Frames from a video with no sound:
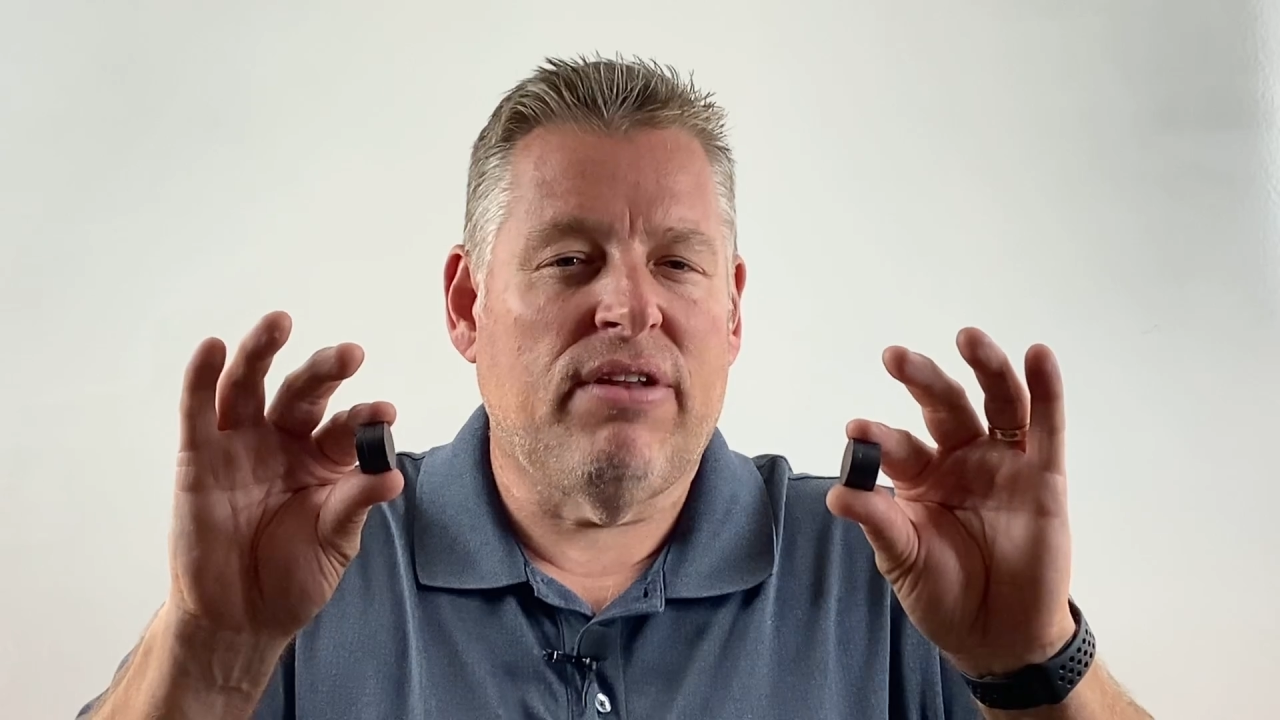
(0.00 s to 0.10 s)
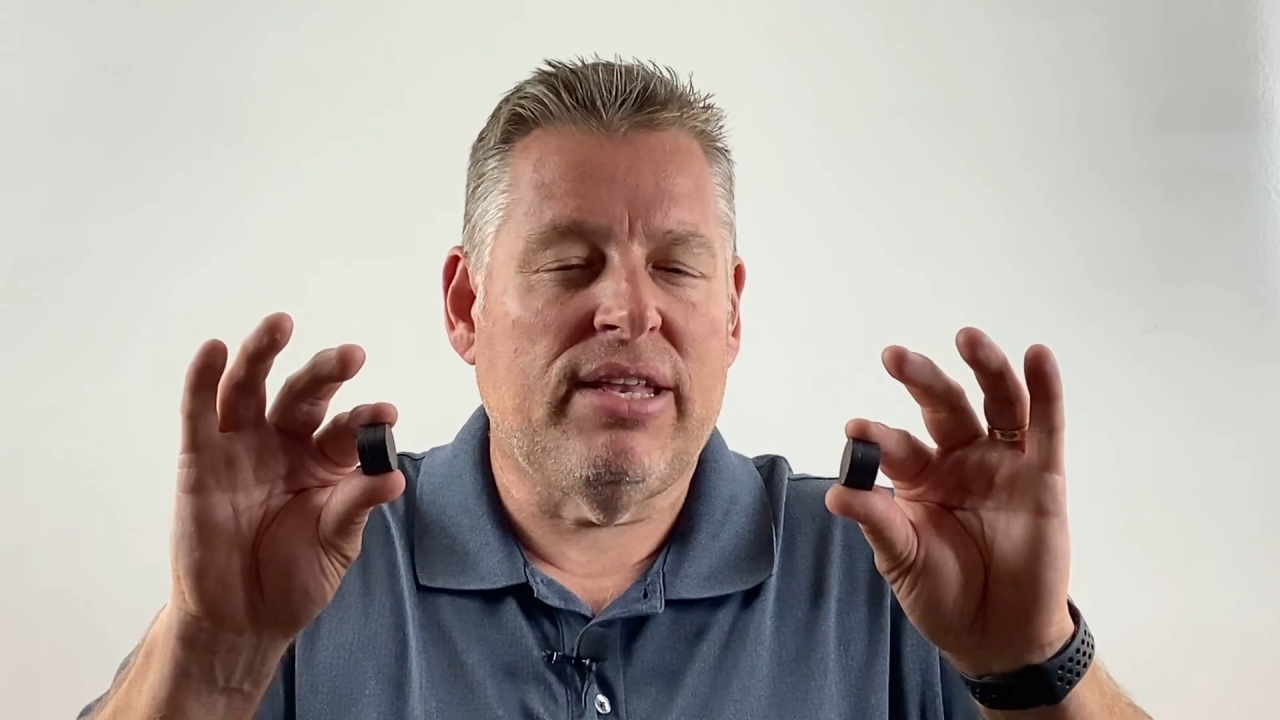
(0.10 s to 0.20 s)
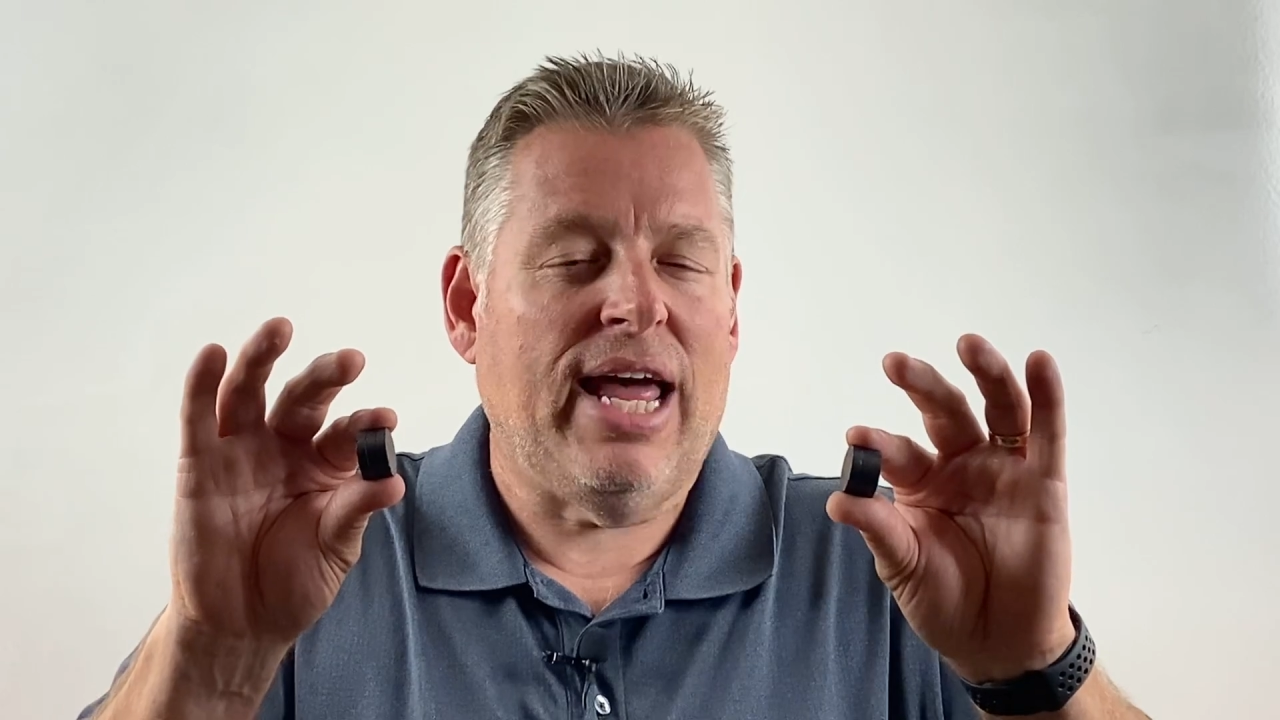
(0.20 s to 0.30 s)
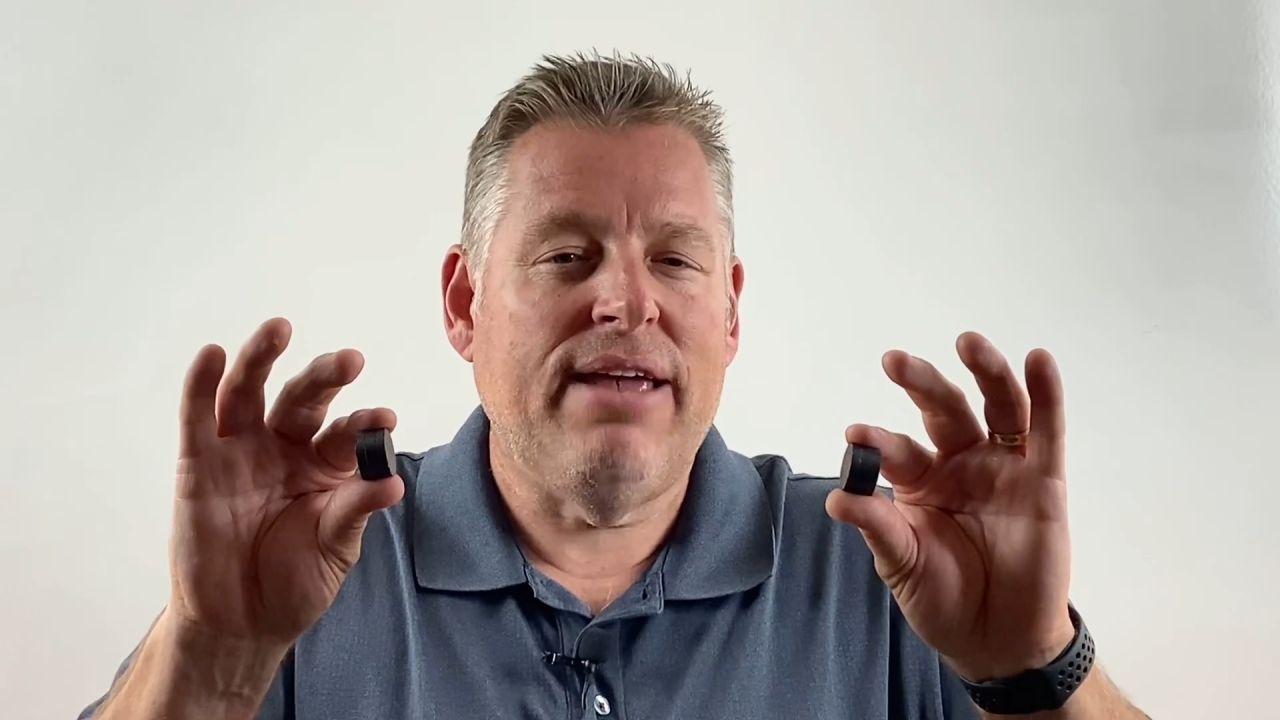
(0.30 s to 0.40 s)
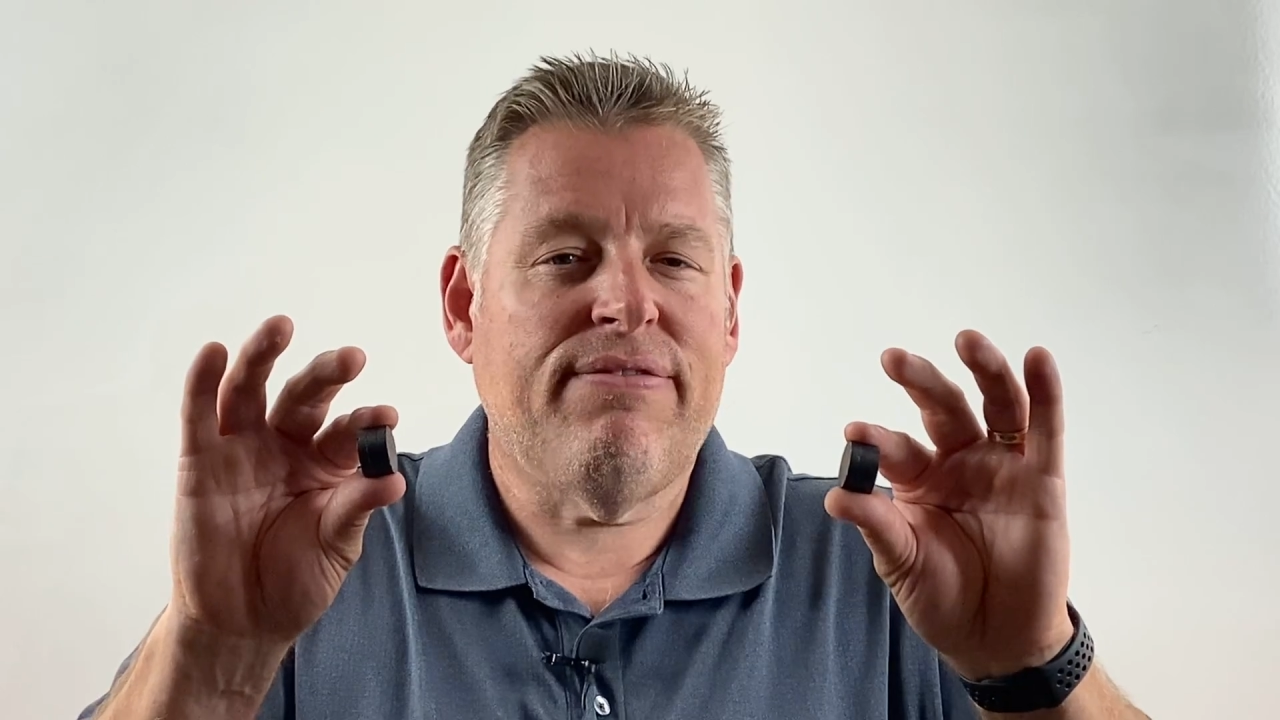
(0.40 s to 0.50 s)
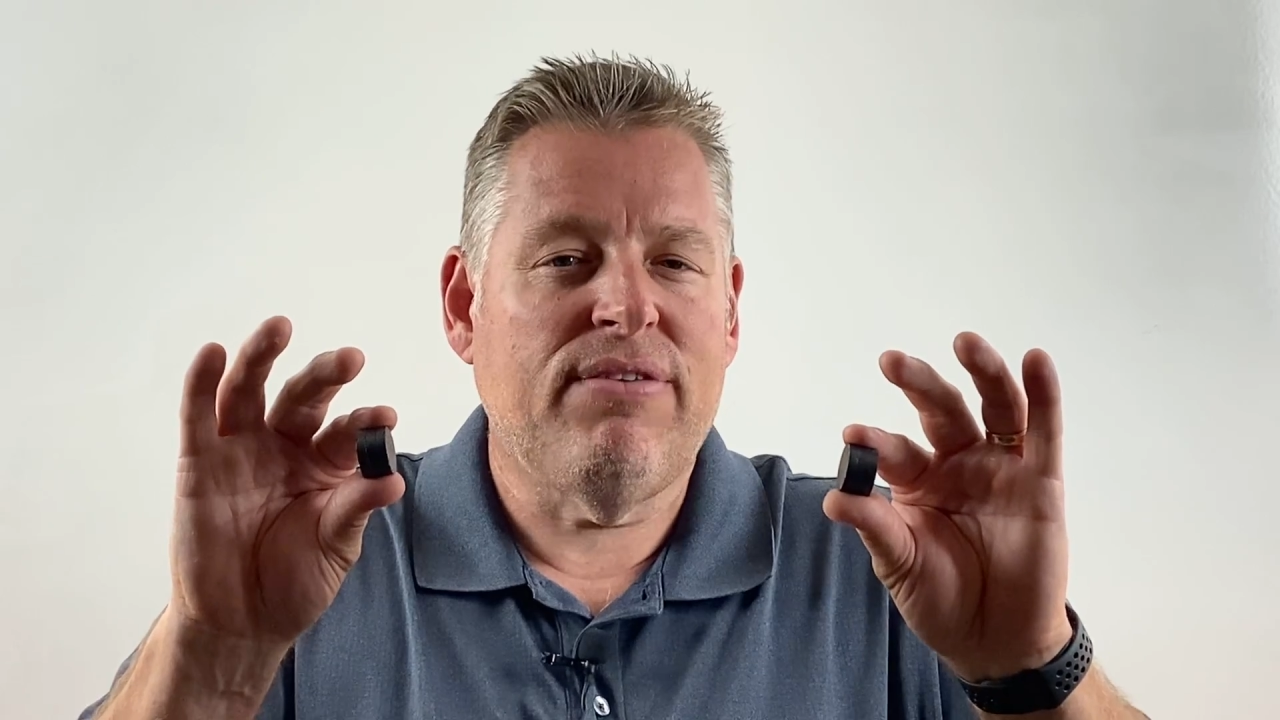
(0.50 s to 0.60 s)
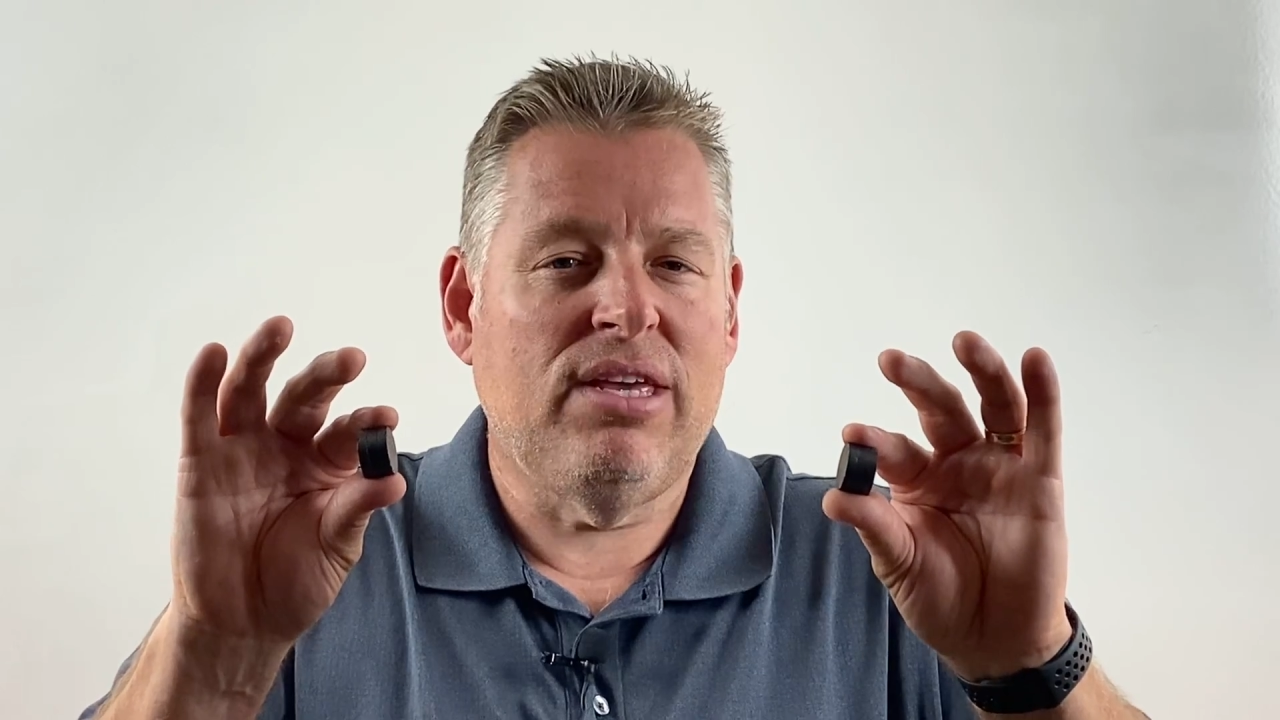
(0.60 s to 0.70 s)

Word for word: a life